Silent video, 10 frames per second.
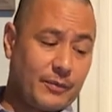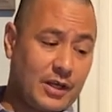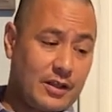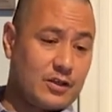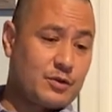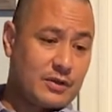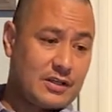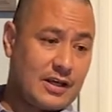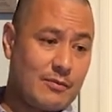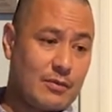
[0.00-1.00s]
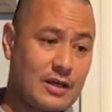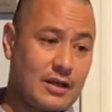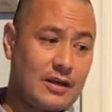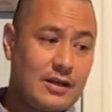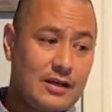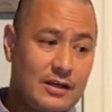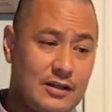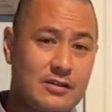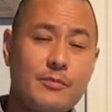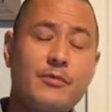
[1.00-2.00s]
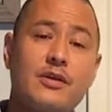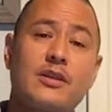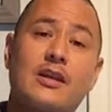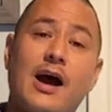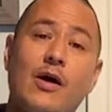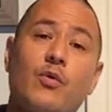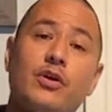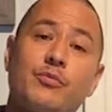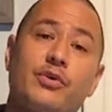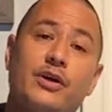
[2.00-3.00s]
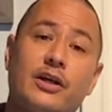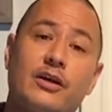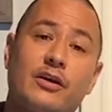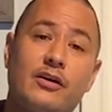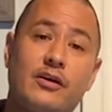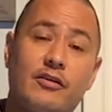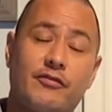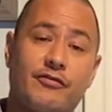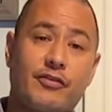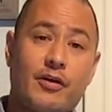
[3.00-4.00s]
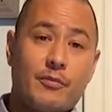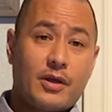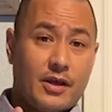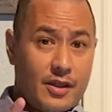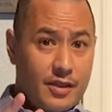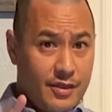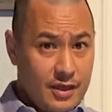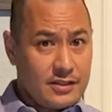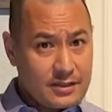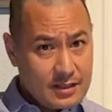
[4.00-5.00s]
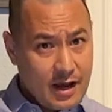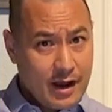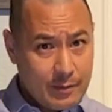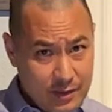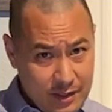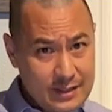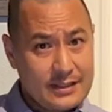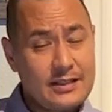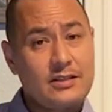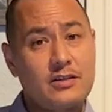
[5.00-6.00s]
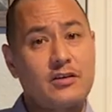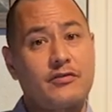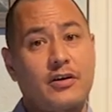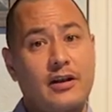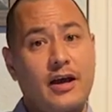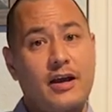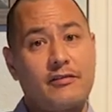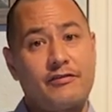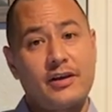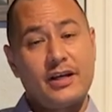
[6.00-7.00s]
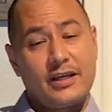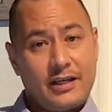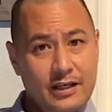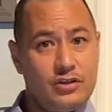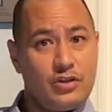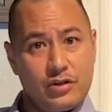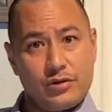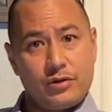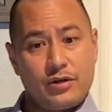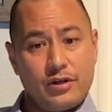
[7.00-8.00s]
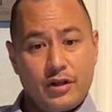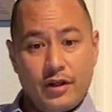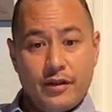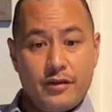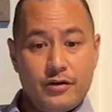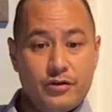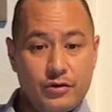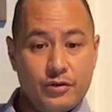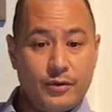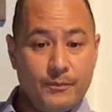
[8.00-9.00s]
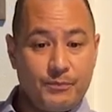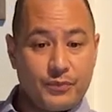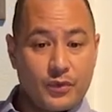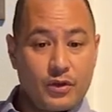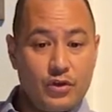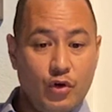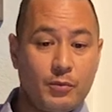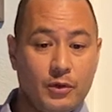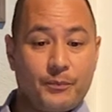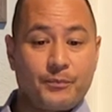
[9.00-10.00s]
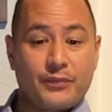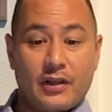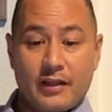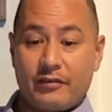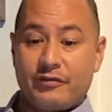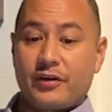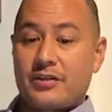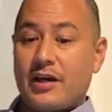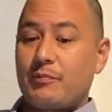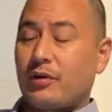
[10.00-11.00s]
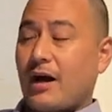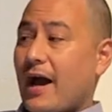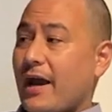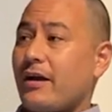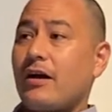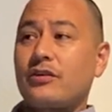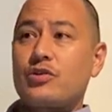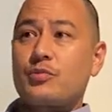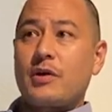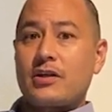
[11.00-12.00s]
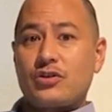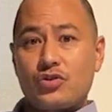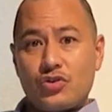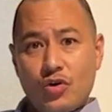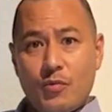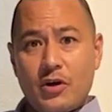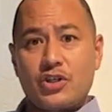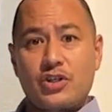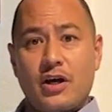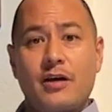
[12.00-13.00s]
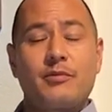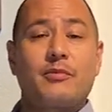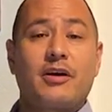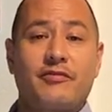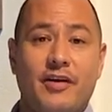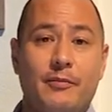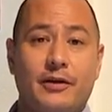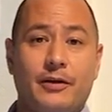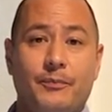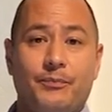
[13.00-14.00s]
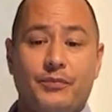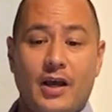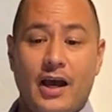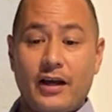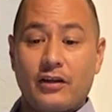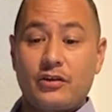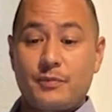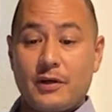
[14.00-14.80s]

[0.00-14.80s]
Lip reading: in this pandemic is something that I wanna bring from this time, this season of our life, into the new normal. Like, for example, I got to spend so much time with my family. I got to